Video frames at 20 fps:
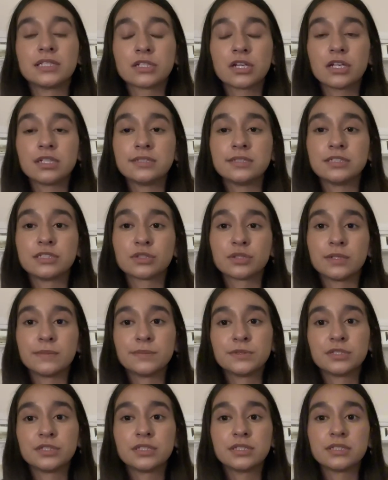got
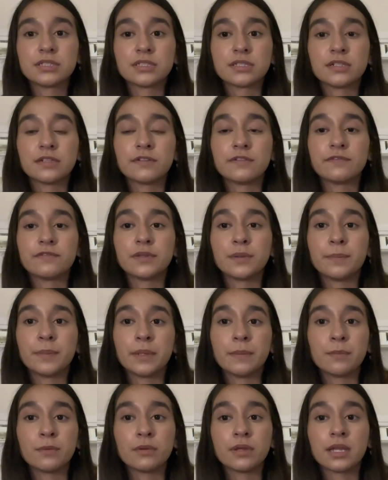descriptions of the
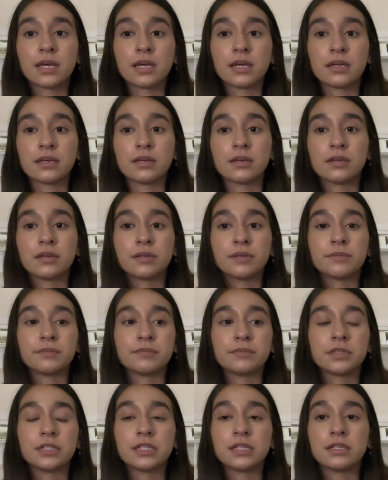people that um,
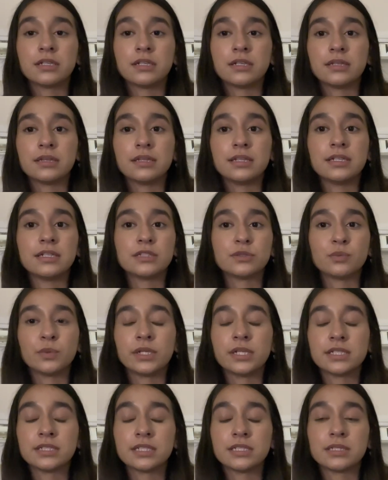the these
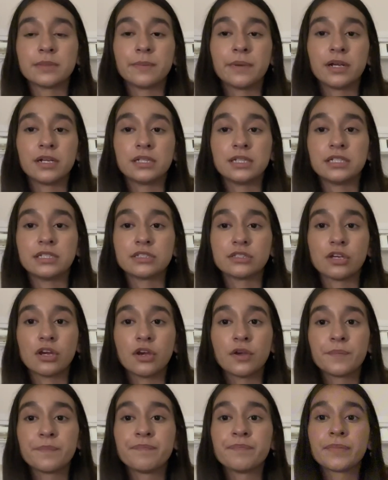witnesses apparently
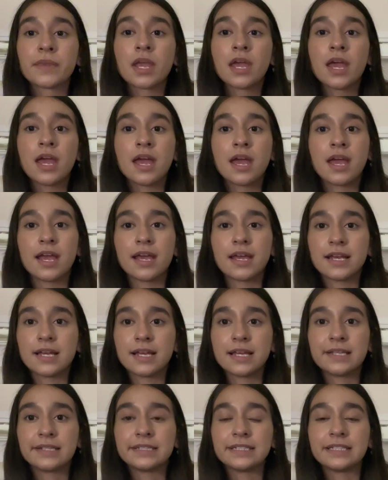saw
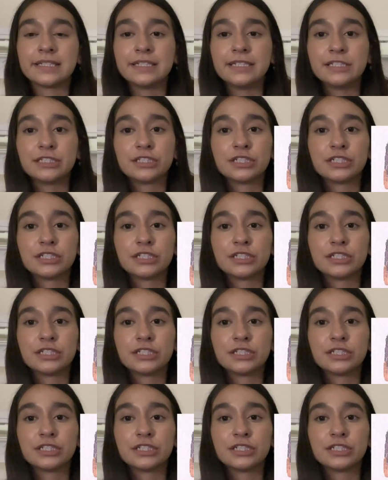and these